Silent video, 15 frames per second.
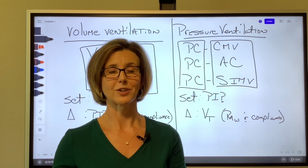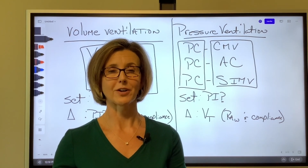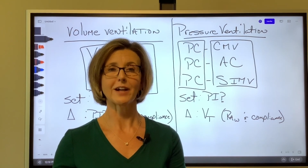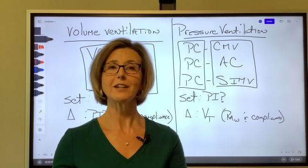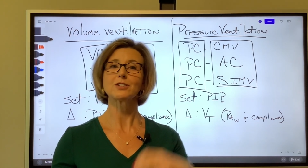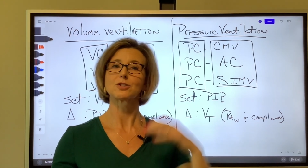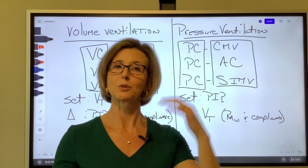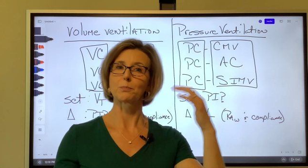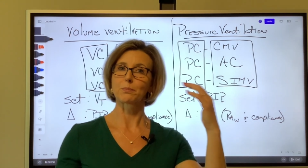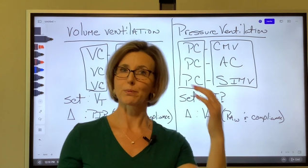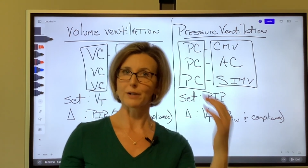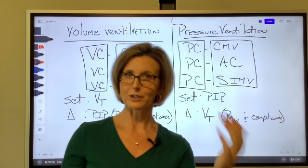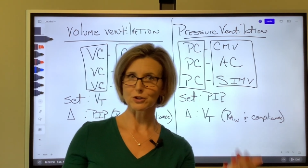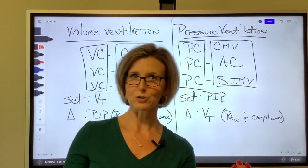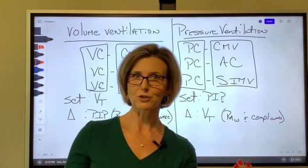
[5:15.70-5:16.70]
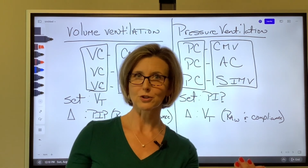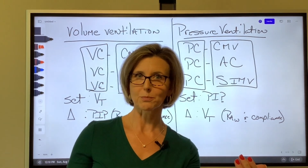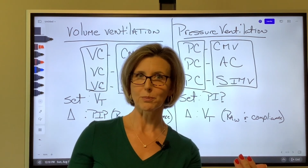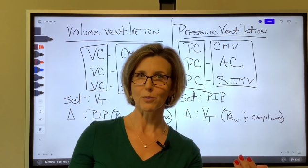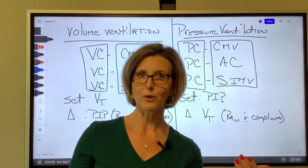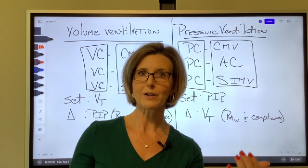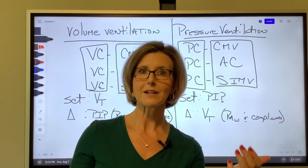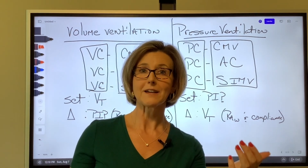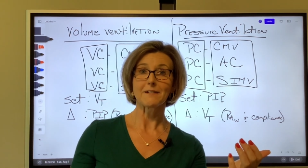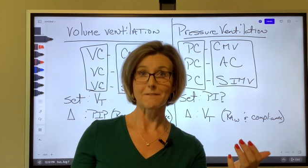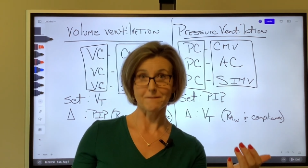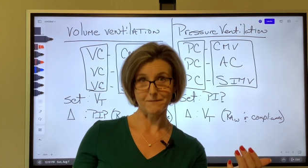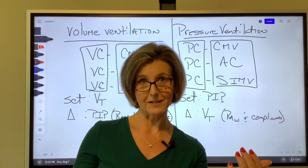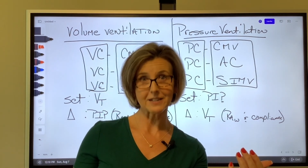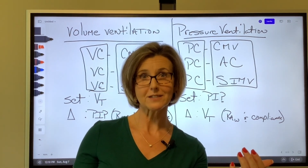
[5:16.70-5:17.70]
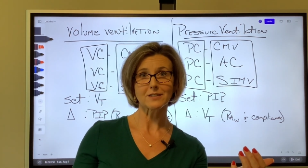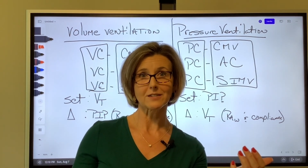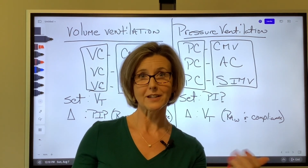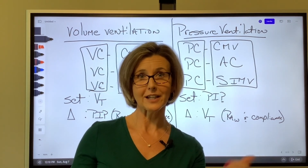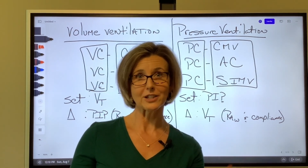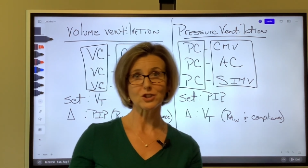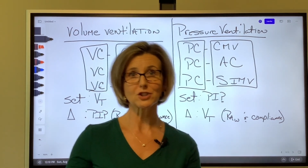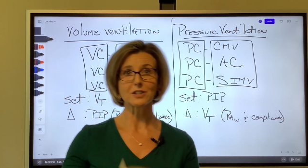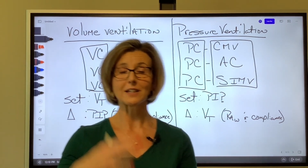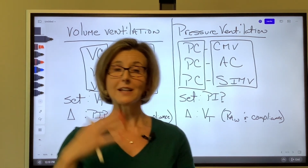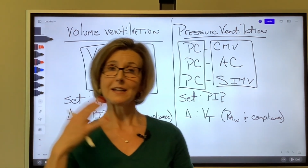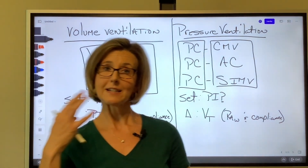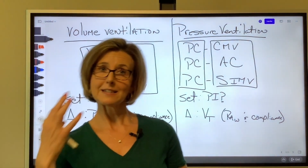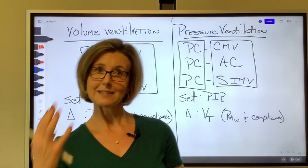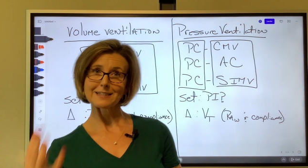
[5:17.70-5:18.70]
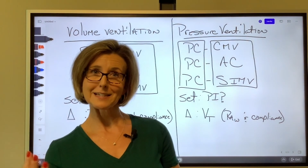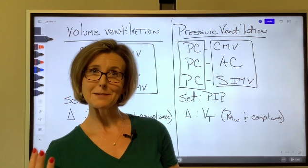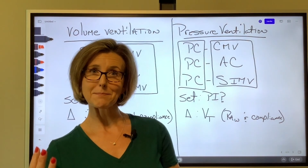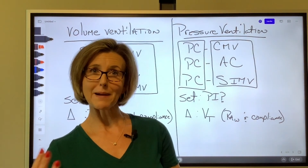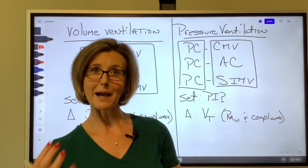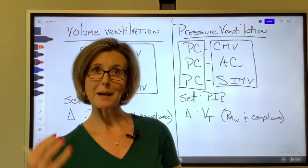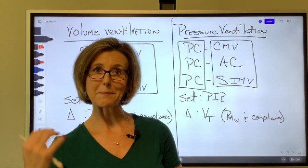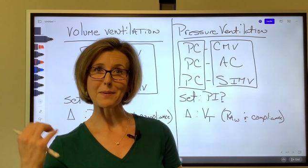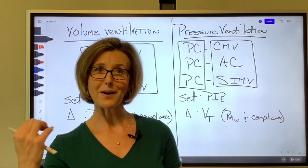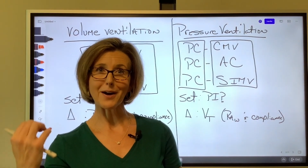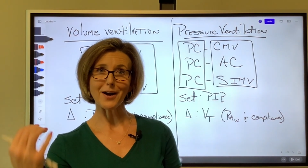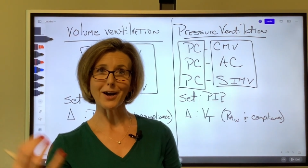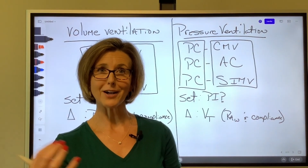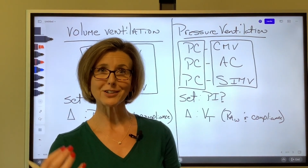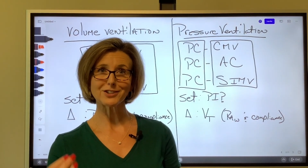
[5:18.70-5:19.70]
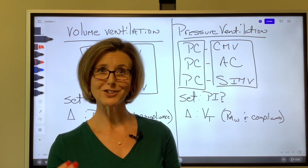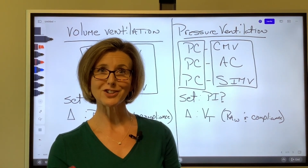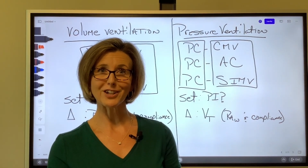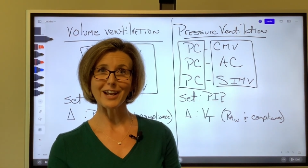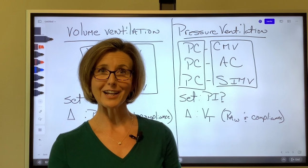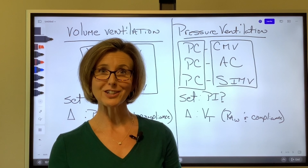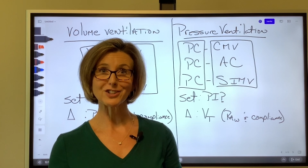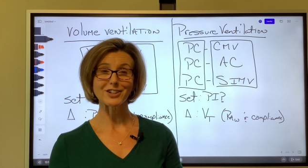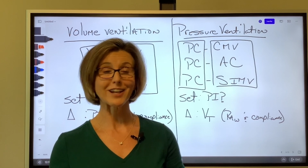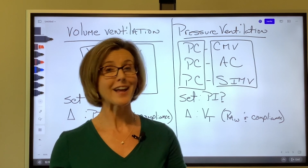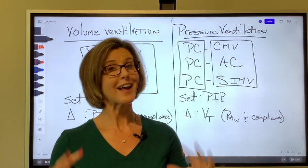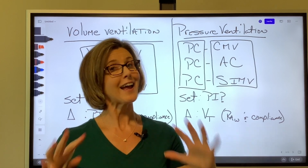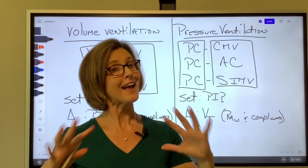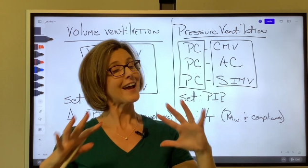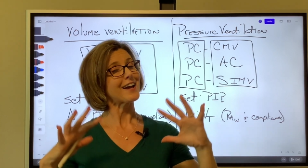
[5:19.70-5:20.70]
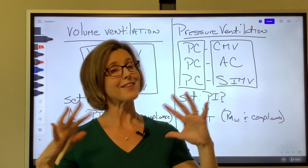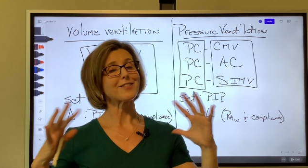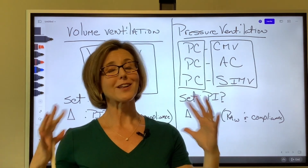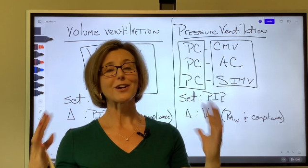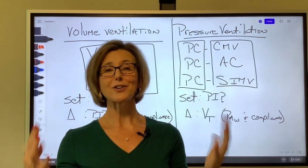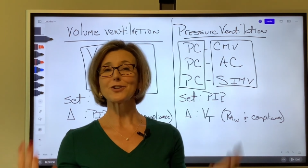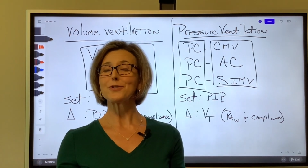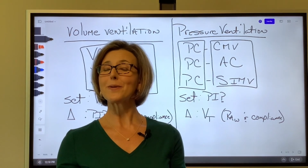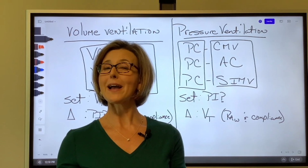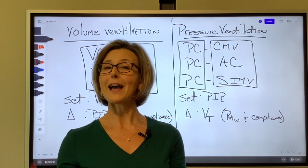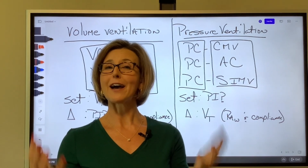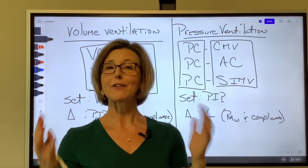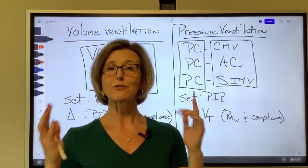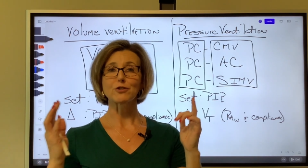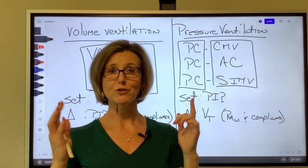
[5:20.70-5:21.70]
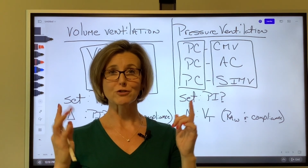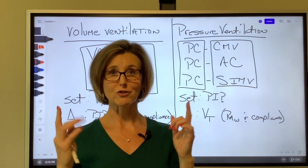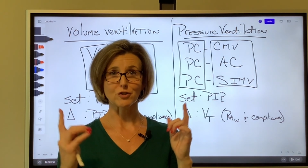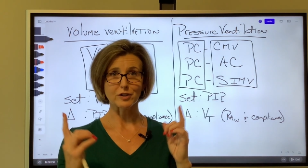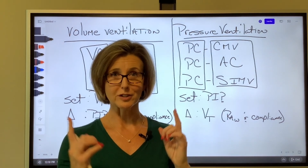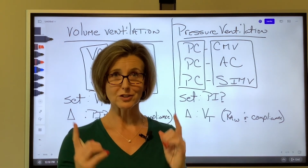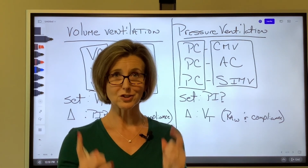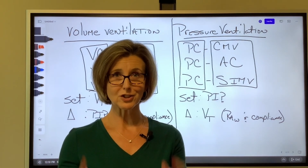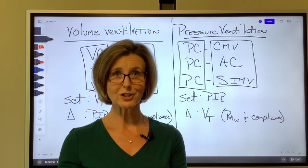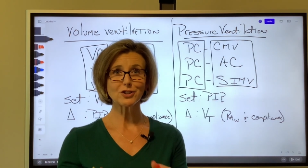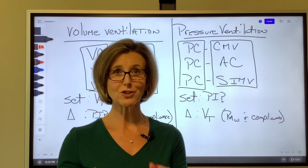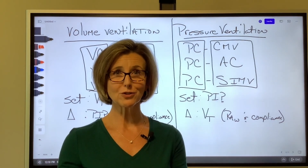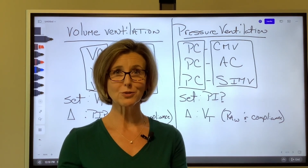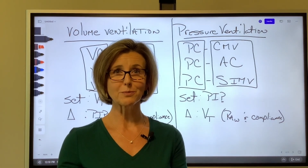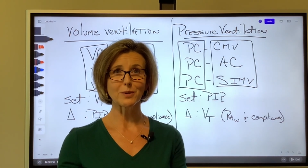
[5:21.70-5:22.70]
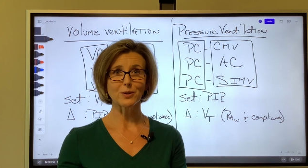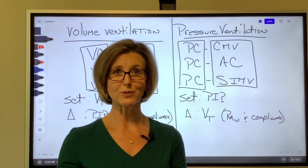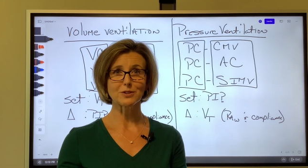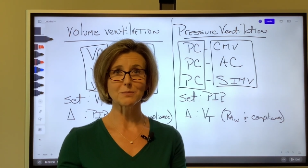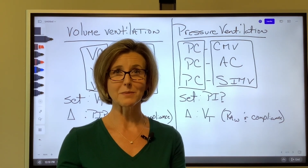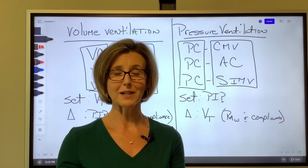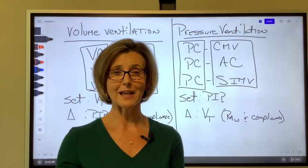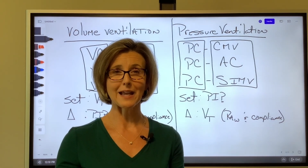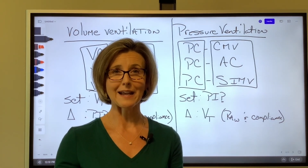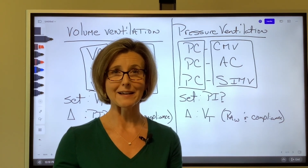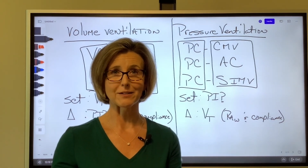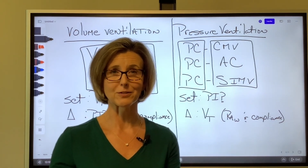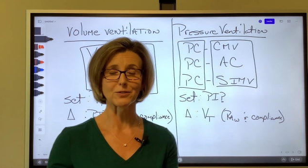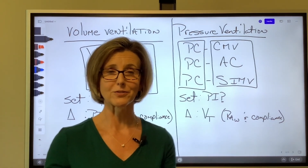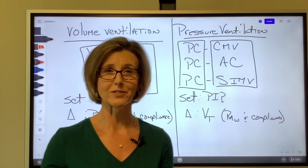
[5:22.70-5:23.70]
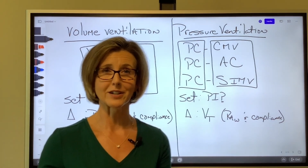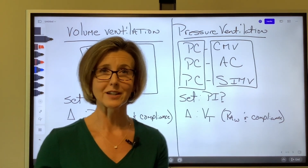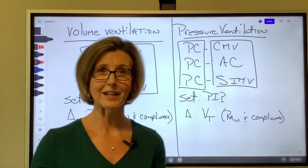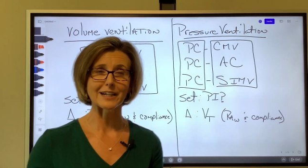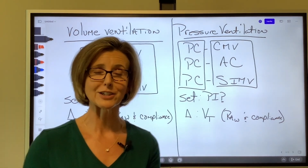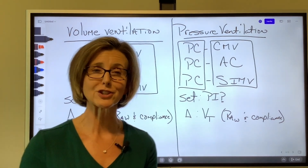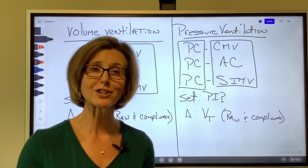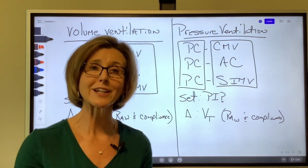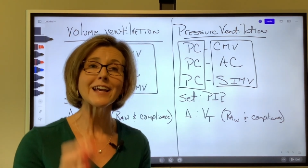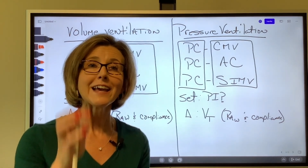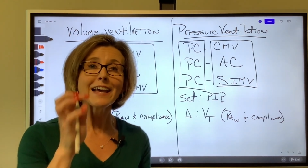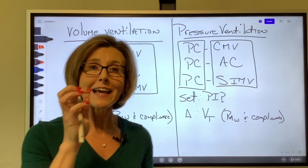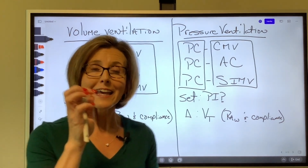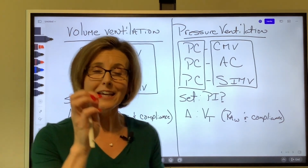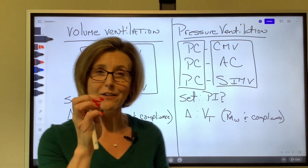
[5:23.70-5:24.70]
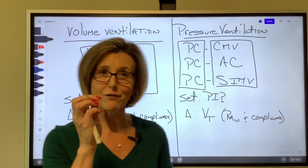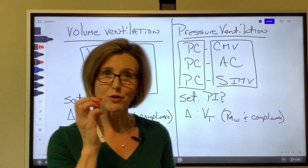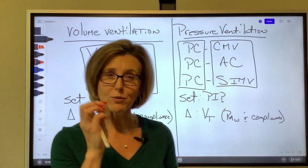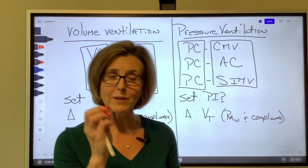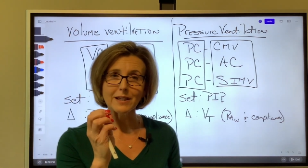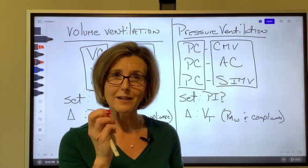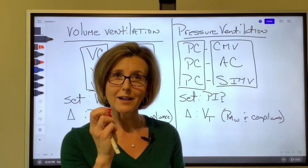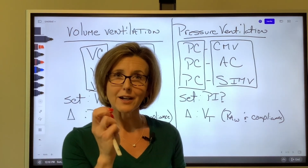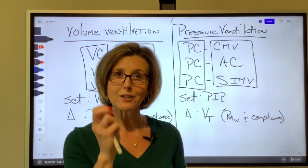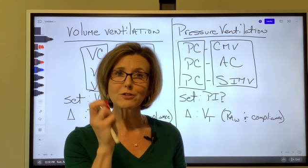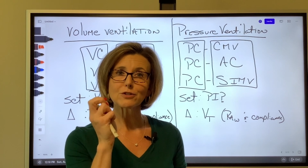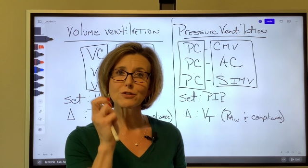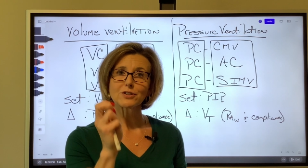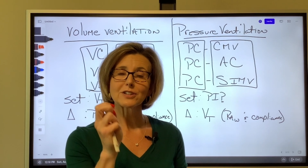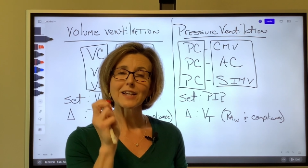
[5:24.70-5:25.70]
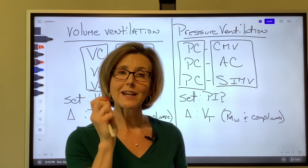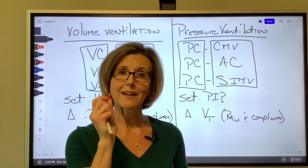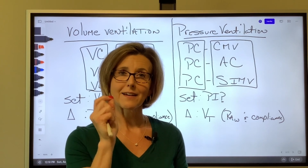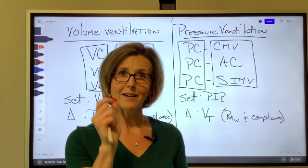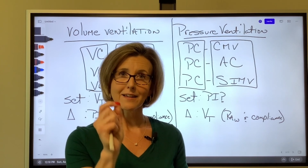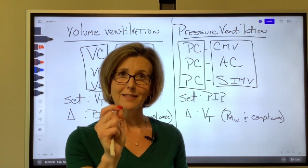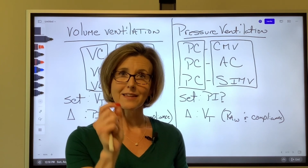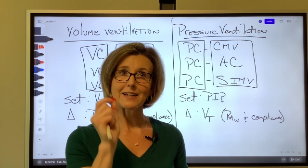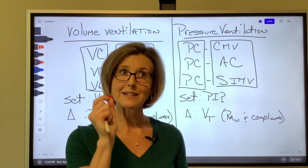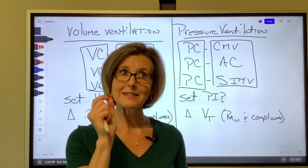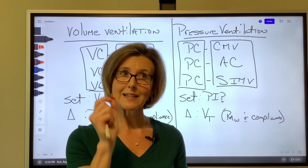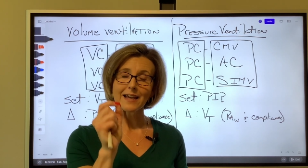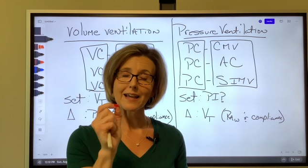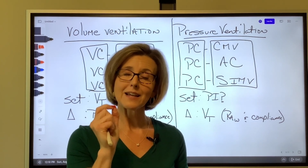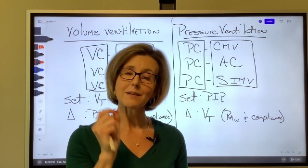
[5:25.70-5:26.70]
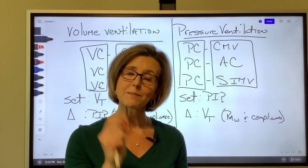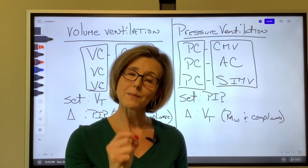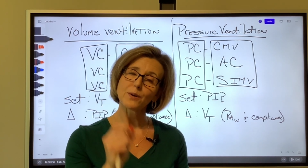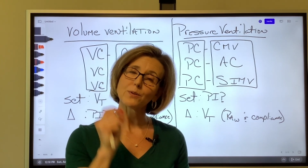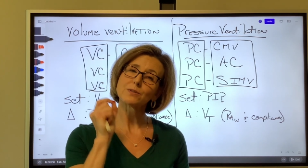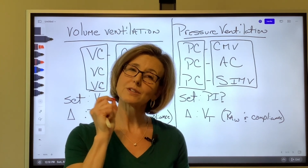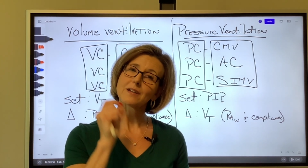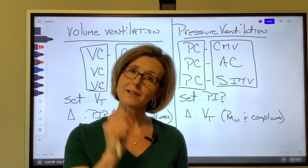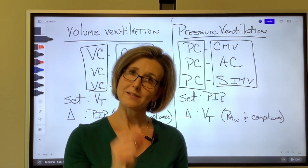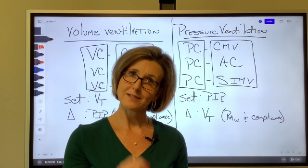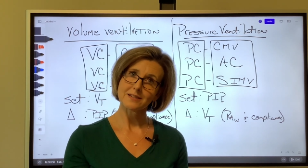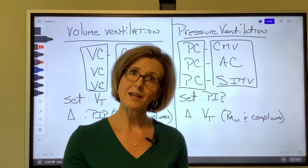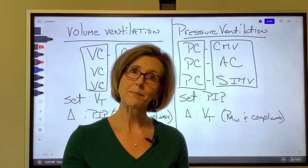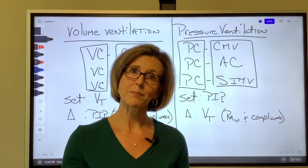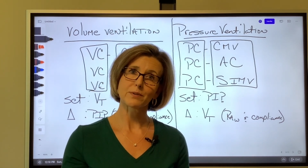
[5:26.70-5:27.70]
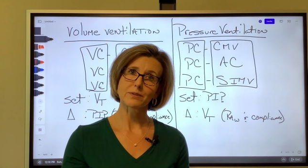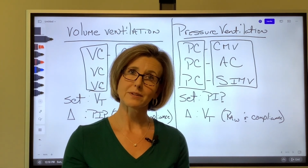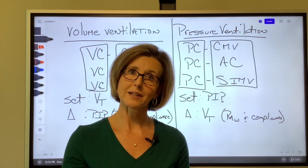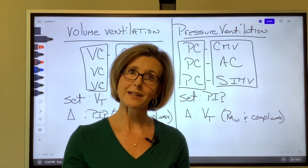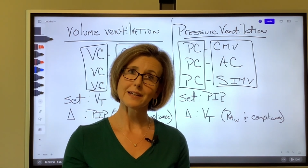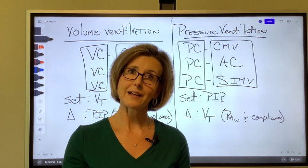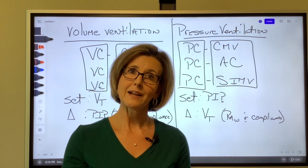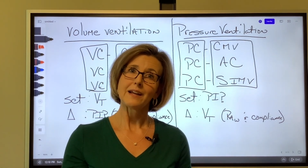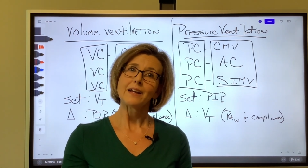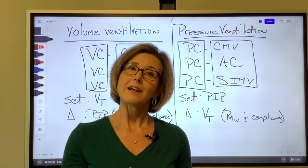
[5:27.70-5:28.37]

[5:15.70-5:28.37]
All right, so pressure support, ventilation, CPAP, oxygenation, and there you have your traditional modes of mechanical ventilation. If you can understand these eight modes separately,